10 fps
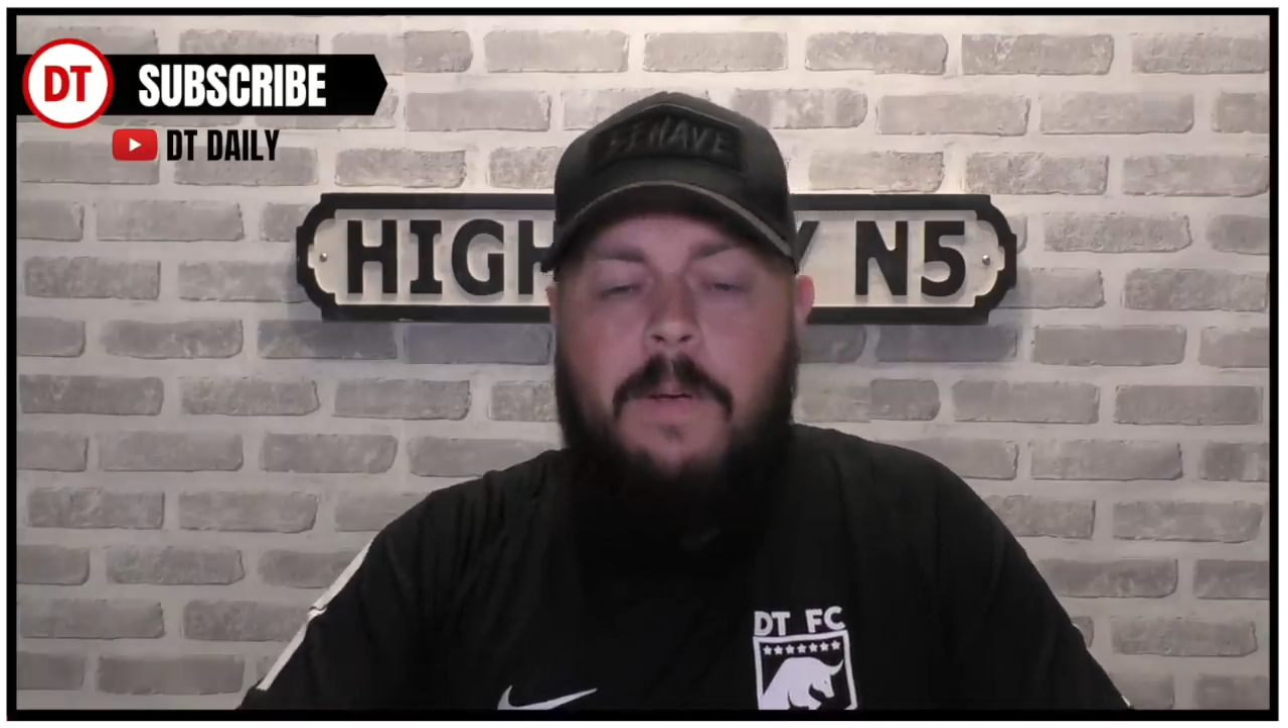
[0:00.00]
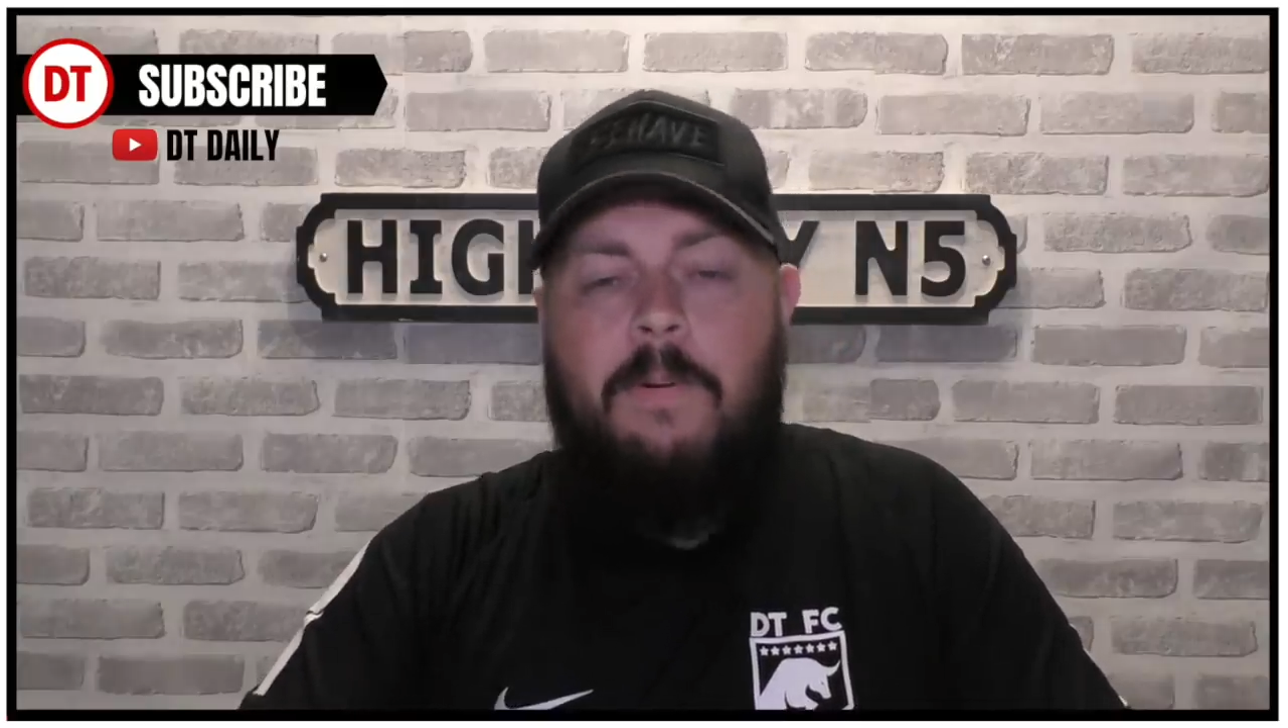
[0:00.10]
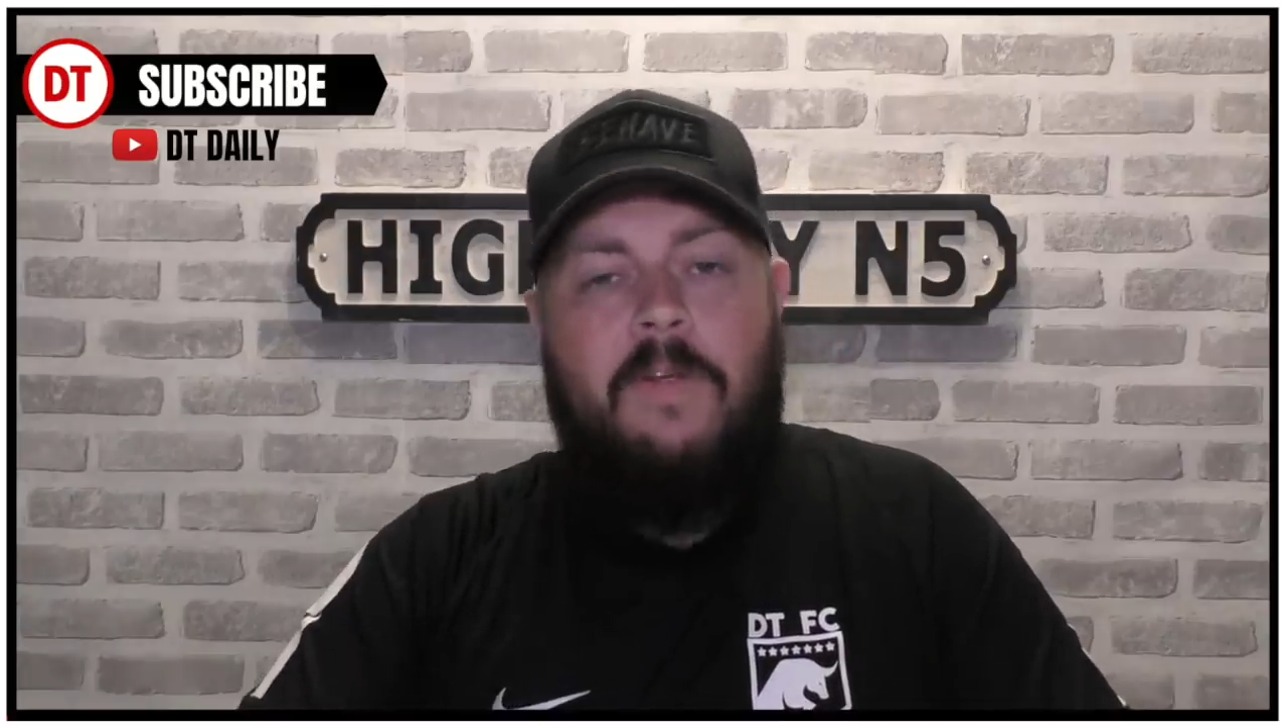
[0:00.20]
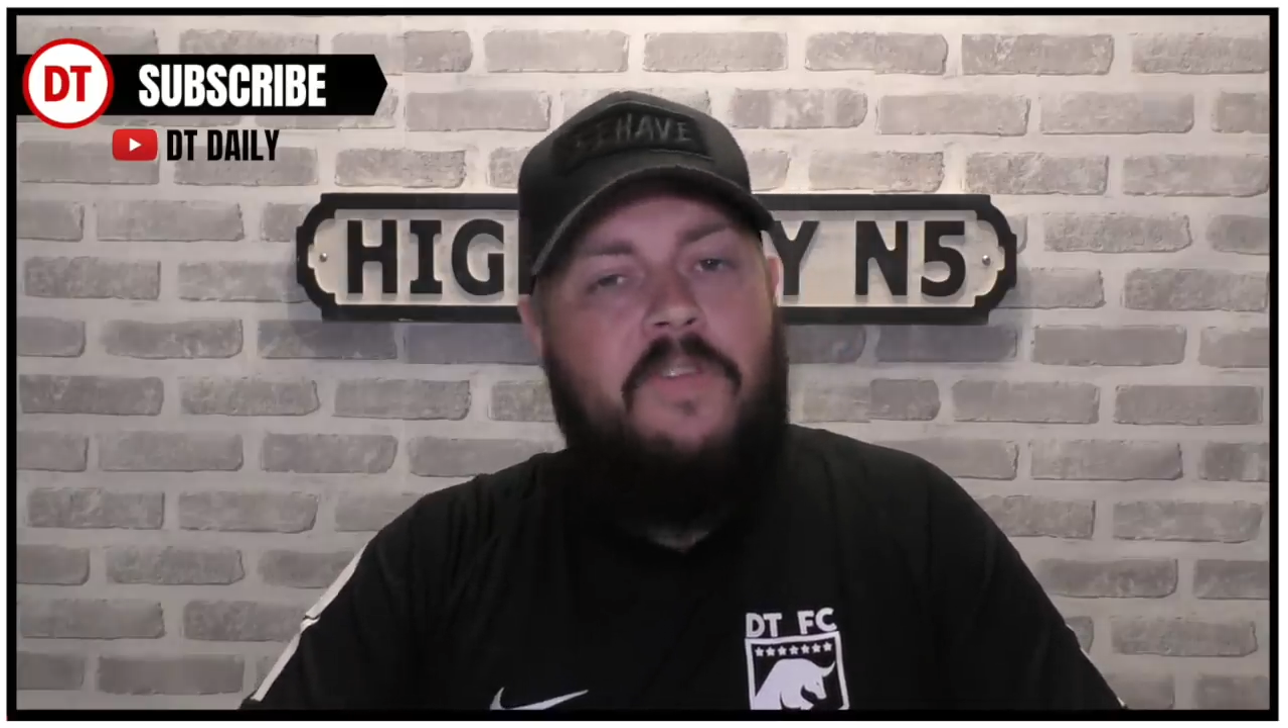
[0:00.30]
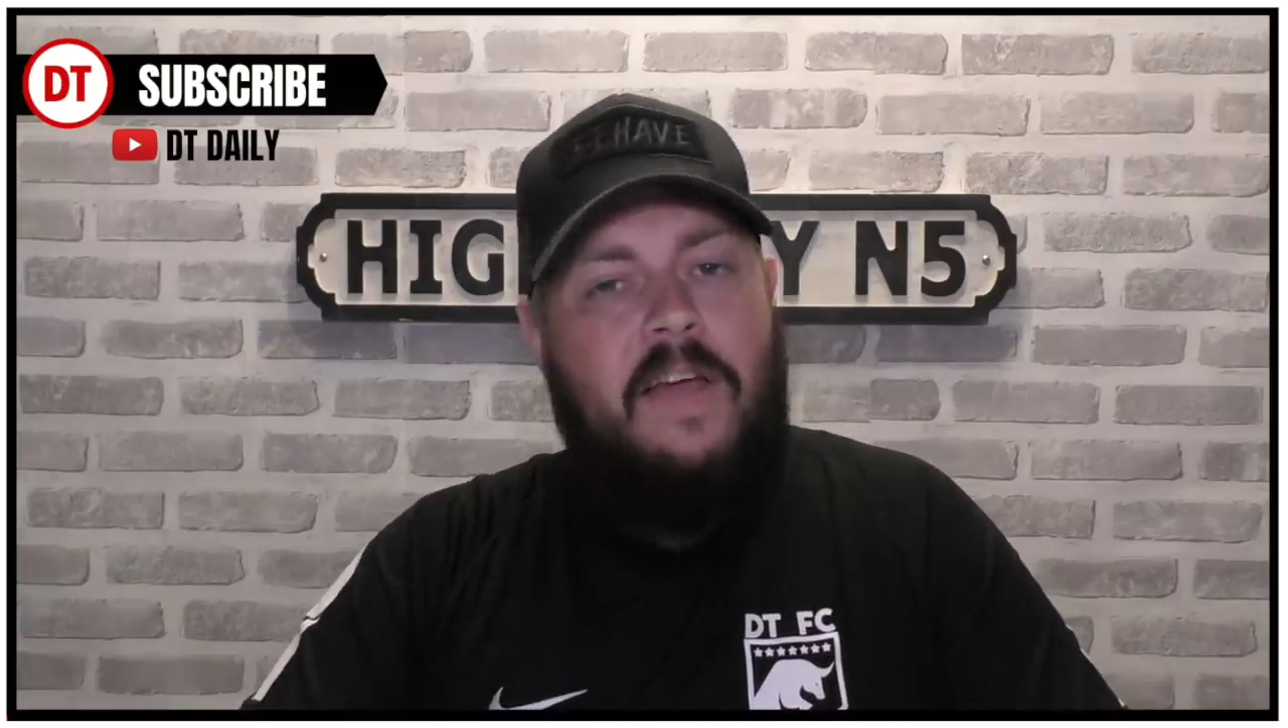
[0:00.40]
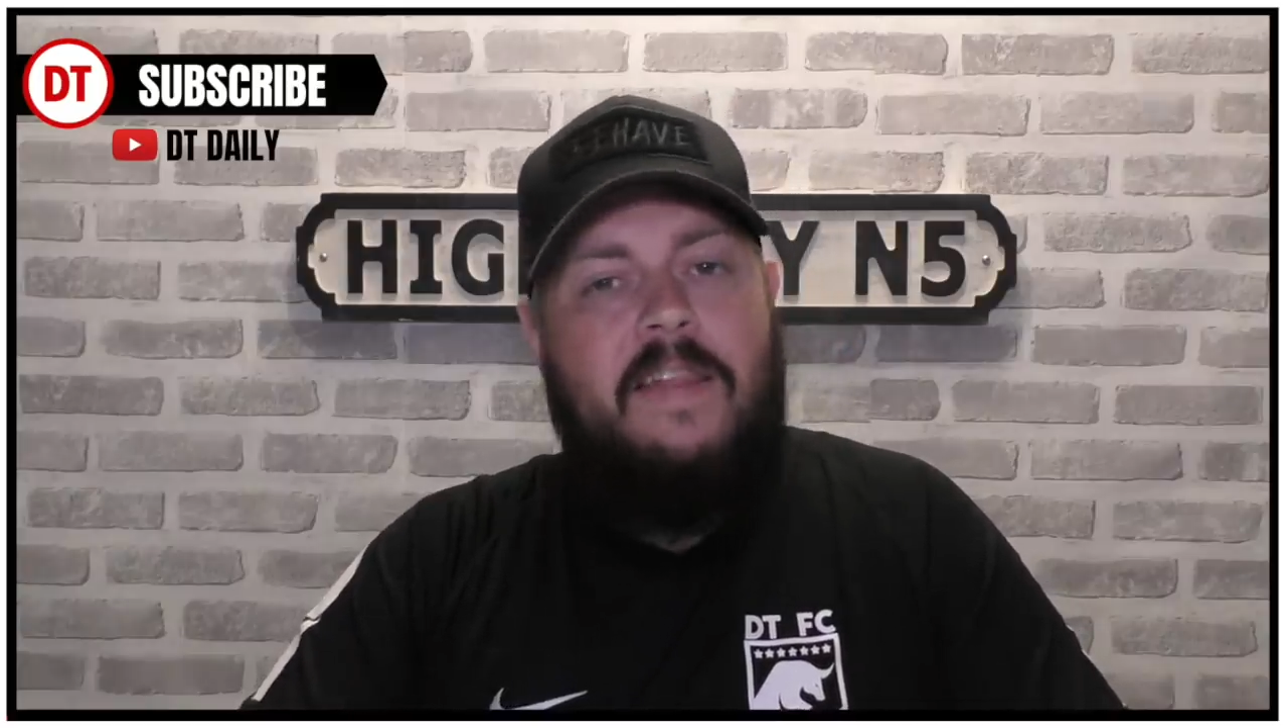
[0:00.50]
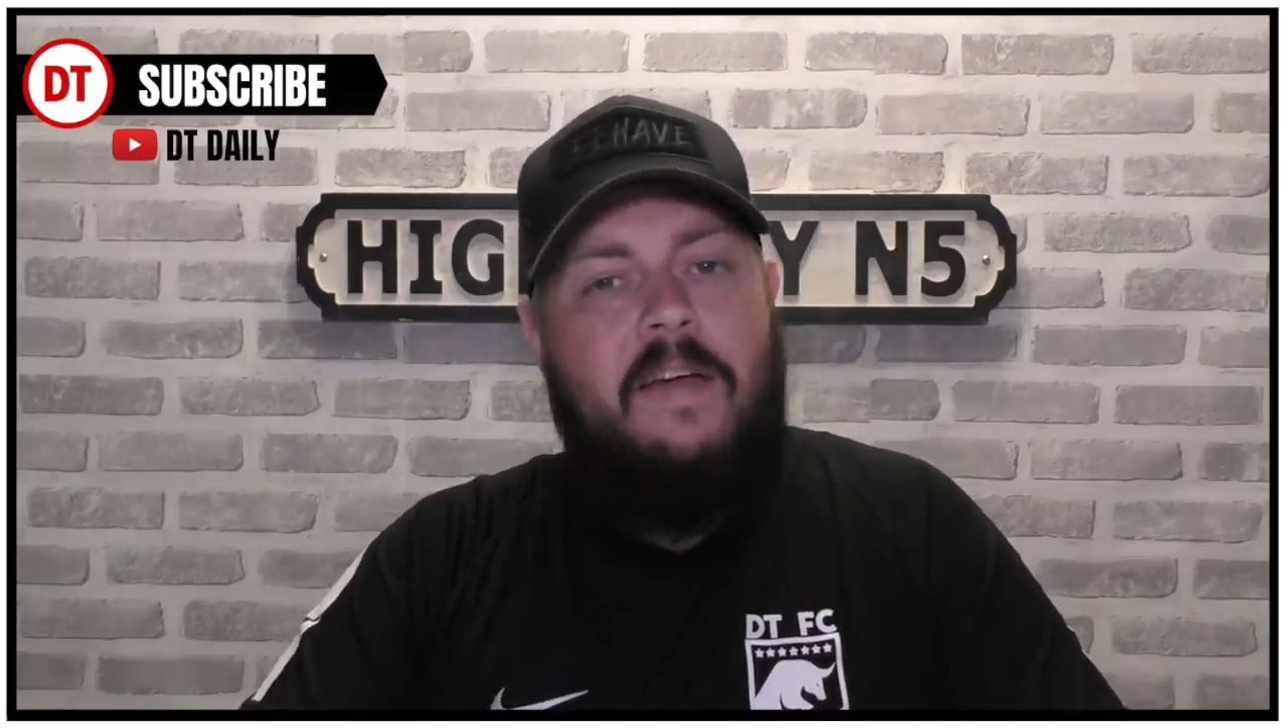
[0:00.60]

people are saying